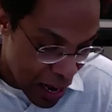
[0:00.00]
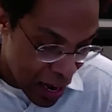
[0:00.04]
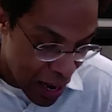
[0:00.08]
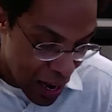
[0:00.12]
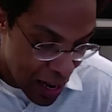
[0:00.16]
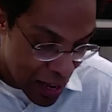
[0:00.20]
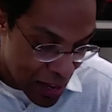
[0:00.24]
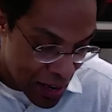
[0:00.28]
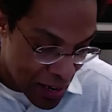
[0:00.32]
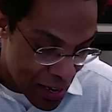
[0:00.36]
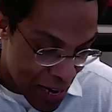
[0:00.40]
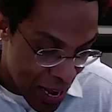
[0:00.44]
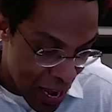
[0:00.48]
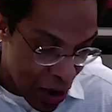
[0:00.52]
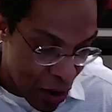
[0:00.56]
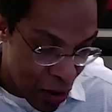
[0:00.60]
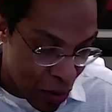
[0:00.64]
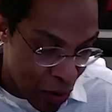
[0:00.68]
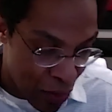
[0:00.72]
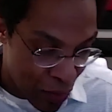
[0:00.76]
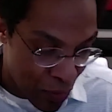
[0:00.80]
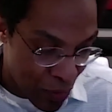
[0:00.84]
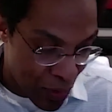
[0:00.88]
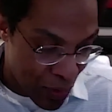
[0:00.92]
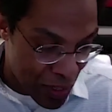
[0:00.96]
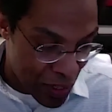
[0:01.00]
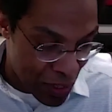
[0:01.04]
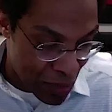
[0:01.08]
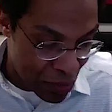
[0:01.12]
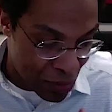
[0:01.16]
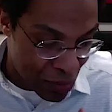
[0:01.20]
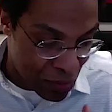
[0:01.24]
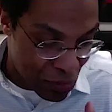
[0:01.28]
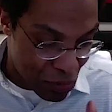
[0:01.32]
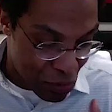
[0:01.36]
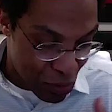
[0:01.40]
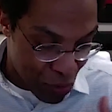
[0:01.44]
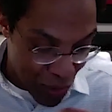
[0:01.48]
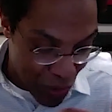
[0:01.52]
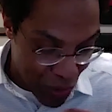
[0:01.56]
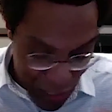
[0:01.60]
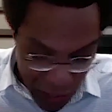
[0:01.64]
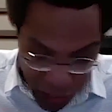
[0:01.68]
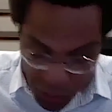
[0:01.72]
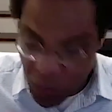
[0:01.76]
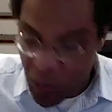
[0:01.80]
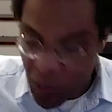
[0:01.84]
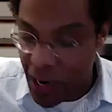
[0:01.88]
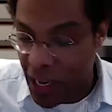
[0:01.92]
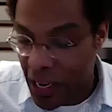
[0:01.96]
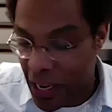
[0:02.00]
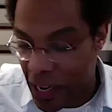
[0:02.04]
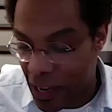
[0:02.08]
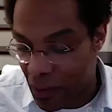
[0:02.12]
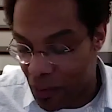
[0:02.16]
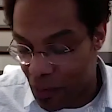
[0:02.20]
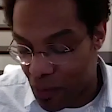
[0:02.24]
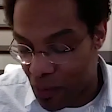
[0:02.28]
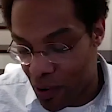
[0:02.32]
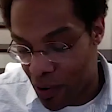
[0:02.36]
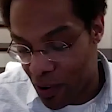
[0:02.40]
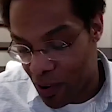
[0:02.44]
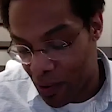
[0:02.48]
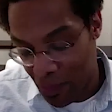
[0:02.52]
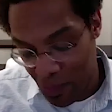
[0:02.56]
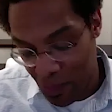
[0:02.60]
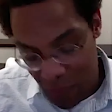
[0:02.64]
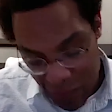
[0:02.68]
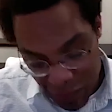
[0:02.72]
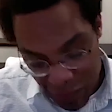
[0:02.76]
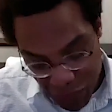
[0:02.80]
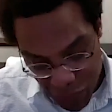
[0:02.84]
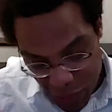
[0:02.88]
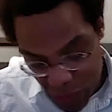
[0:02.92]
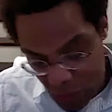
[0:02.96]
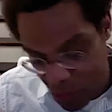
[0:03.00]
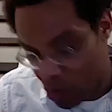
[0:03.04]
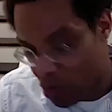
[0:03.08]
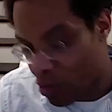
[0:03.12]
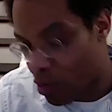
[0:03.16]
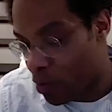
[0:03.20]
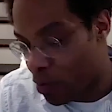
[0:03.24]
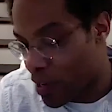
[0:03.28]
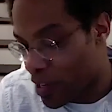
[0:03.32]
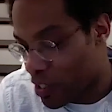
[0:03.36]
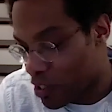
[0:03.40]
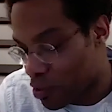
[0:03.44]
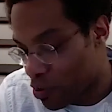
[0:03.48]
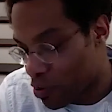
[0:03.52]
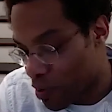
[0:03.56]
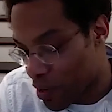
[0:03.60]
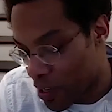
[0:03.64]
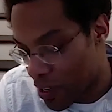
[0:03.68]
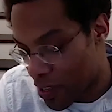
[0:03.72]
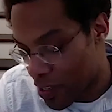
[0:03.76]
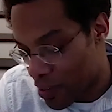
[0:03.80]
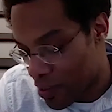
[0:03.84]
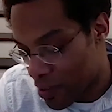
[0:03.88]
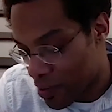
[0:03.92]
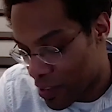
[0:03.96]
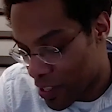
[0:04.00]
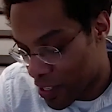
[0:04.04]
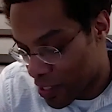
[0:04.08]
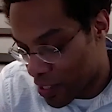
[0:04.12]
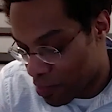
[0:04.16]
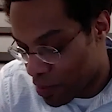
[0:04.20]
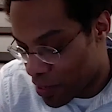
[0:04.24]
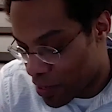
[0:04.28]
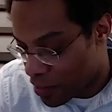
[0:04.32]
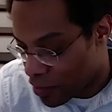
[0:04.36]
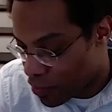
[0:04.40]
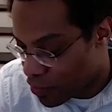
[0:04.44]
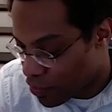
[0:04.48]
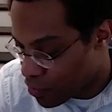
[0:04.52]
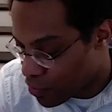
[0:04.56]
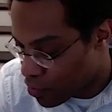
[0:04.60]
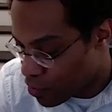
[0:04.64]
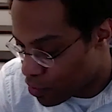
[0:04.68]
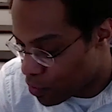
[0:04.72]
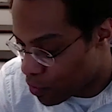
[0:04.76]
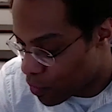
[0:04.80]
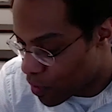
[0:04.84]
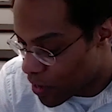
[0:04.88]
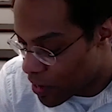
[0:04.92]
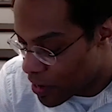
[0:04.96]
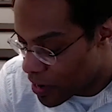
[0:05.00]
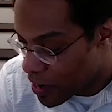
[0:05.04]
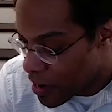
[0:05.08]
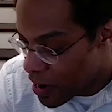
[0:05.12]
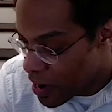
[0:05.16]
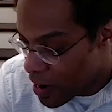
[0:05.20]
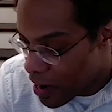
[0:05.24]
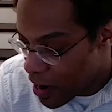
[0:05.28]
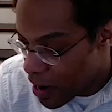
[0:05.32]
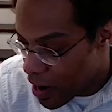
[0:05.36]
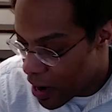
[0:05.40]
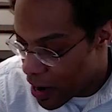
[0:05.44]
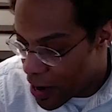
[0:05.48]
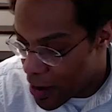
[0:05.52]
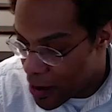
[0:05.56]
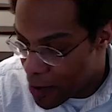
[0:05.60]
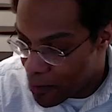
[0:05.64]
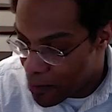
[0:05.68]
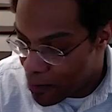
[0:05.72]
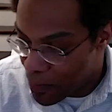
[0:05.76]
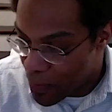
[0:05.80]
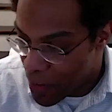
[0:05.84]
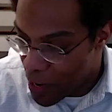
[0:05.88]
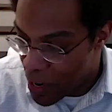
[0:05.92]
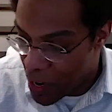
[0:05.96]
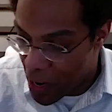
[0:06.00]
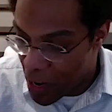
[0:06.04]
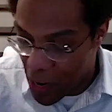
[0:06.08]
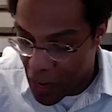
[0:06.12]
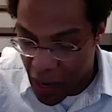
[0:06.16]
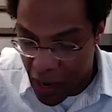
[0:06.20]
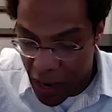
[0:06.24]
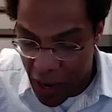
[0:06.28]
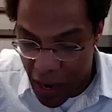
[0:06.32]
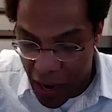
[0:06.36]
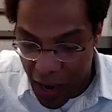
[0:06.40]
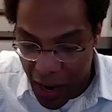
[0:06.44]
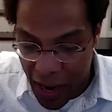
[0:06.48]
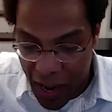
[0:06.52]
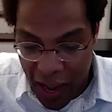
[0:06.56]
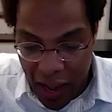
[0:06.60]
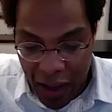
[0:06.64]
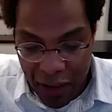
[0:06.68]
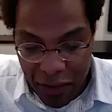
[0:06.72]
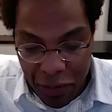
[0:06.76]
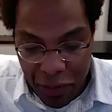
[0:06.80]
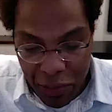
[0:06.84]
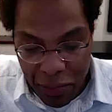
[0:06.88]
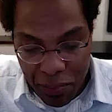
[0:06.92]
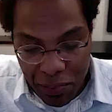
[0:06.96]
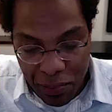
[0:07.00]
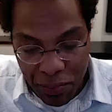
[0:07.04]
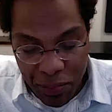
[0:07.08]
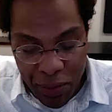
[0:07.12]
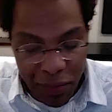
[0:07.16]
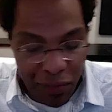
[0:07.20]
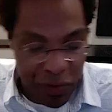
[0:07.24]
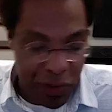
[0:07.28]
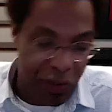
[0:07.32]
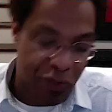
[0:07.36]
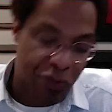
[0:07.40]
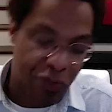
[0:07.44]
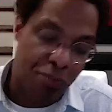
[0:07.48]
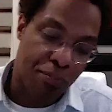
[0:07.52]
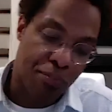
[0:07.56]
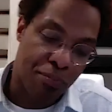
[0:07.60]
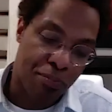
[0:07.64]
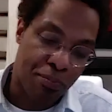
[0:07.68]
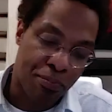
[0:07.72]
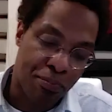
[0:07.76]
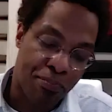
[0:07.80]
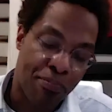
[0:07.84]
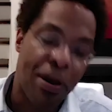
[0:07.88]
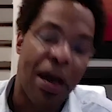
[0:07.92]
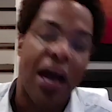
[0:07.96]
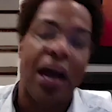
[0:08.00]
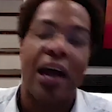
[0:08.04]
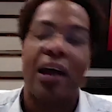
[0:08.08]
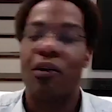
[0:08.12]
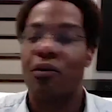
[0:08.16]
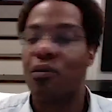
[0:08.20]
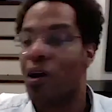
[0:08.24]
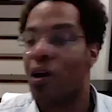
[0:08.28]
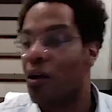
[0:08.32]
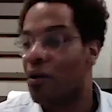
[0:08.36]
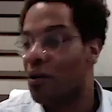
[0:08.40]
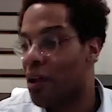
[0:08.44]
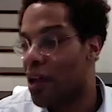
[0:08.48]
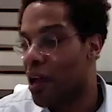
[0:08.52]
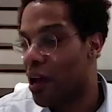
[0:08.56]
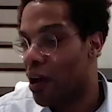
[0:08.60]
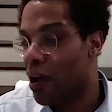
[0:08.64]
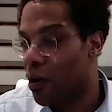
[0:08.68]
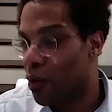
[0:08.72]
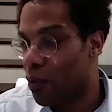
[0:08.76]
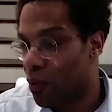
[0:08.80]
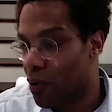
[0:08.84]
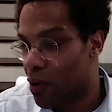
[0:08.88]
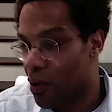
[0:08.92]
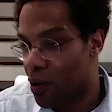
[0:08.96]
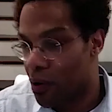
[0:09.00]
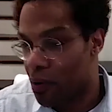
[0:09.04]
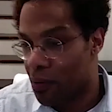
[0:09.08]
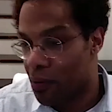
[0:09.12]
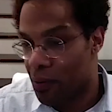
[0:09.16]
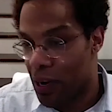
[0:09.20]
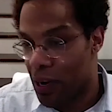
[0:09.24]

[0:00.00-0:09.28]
Now, 2020, where if we do go into it, this being the third one, I have a bit of a different background now where